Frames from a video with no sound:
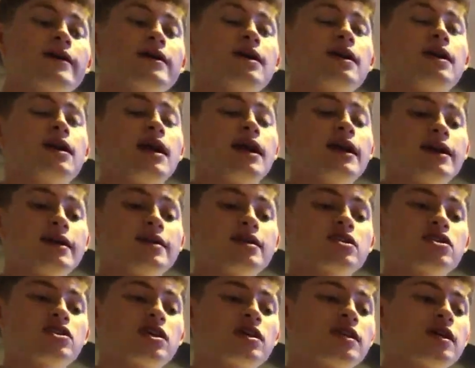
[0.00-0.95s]
later
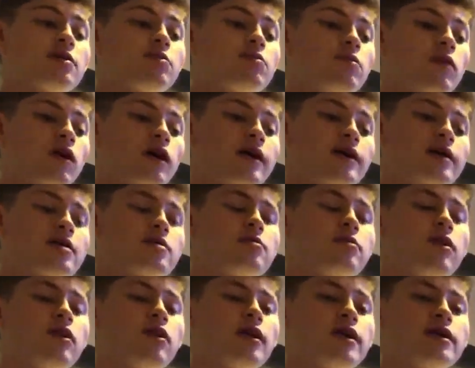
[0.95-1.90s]
this year. They might
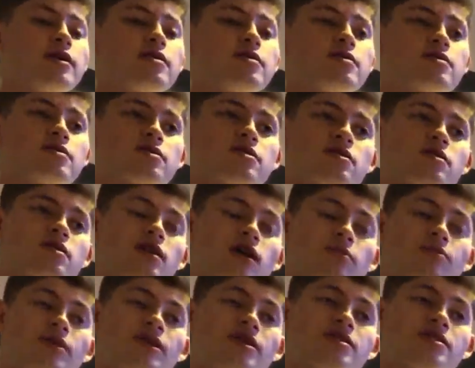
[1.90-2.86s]
combine
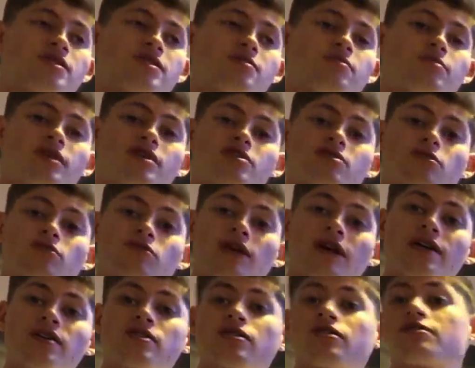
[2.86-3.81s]
Gutbusters and Beast Called
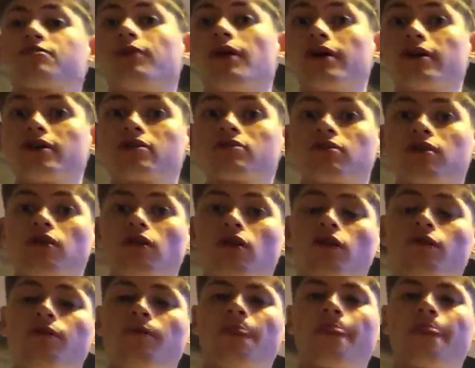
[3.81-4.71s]
Raiders. I've spoken to a lot of